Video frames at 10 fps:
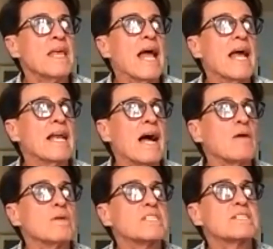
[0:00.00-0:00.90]
And I
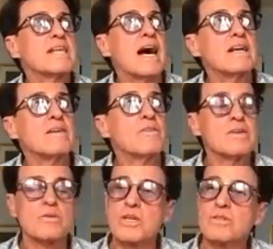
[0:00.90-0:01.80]
was tired of
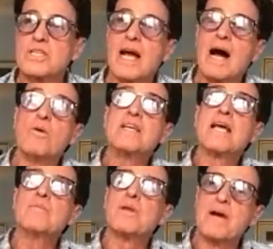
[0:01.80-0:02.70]
using, I won't name
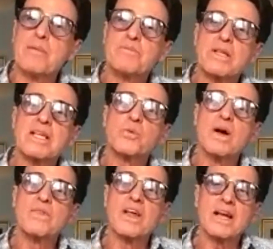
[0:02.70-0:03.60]
the brand, but there's one
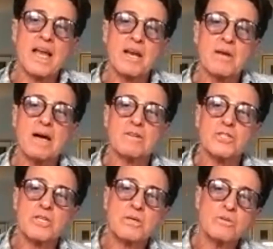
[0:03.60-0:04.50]
that a lot of models
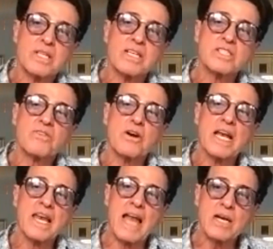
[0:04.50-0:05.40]
use that is very
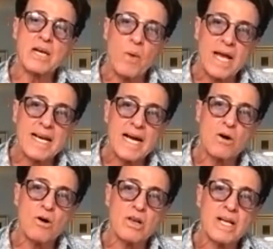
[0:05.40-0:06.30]
lightweight, I
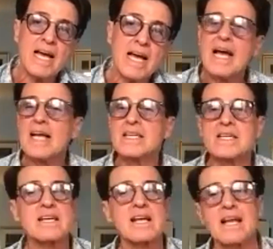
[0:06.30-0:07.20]
call it. It
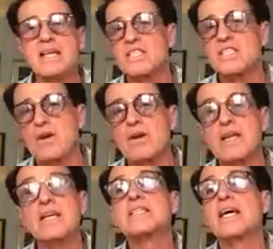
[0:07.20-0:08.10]
doesn't cleanse thoroughly,
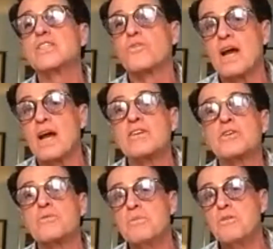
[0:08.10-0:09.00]
and it takes forever to
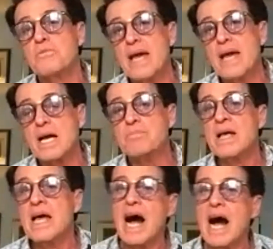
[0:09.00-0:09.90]
remove makeup.
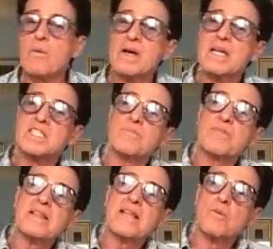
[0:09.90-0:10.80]
I wanted
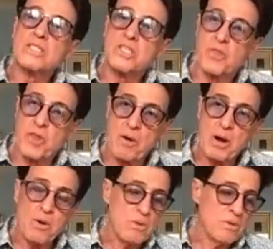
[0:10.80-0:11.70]
something that was
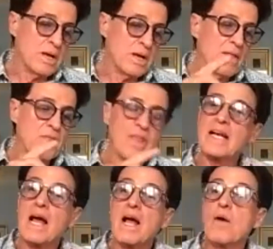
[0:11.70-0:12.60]
thorough, that
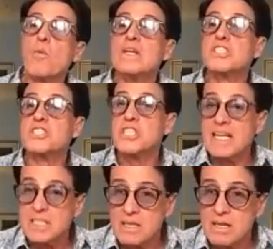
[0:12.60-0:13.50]
was
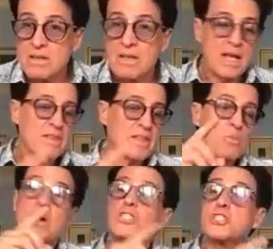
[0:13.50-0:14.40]
gentle, that
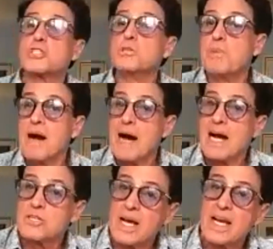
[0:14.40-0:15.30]
was super
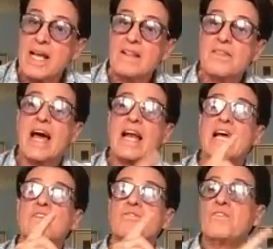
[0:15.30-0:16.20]
hydrating, that
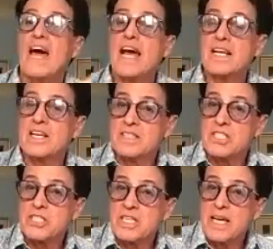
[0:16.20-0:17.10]
it fed the
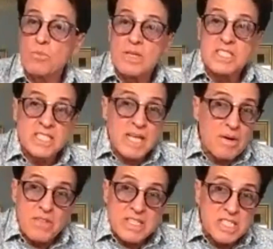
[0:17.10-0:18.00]
skin with some of
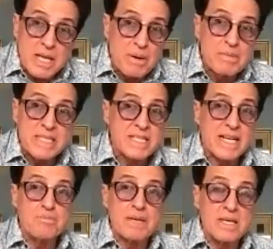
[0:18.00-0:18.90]
the supplements that I
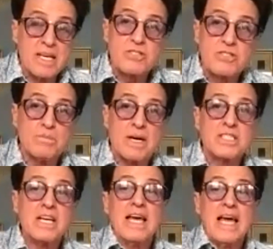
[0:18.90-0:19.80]
believe so much
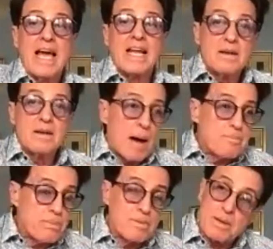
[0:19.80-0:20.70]
in,
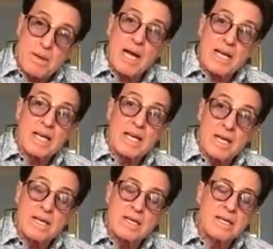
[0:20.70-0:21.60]

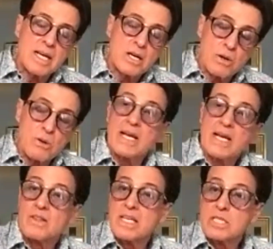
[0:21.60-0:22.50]
including in these